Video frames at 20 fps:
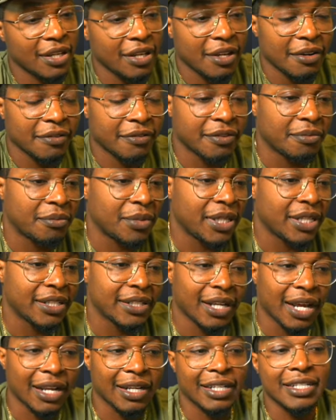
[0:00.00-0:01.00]
for me,
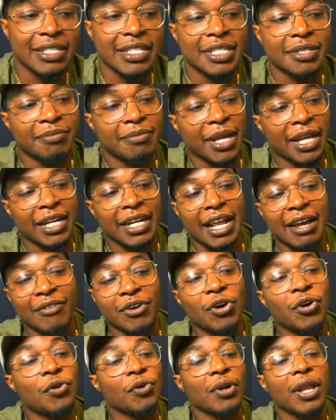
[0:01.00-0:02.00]
I didn't, I didn't have a
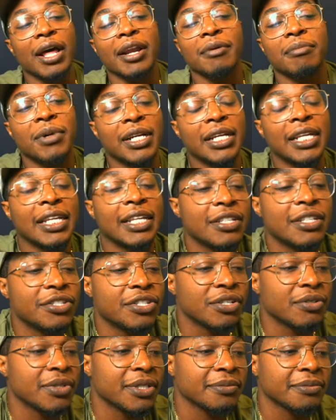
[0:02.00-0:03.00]
whole lot of money
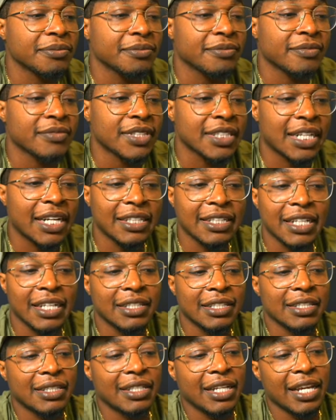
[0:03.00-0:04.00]
into it. And at the end
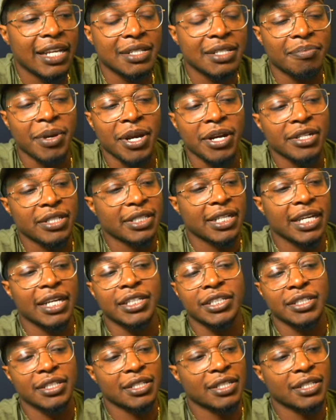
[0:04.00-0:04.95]
of the day, it's a pair of Skechers.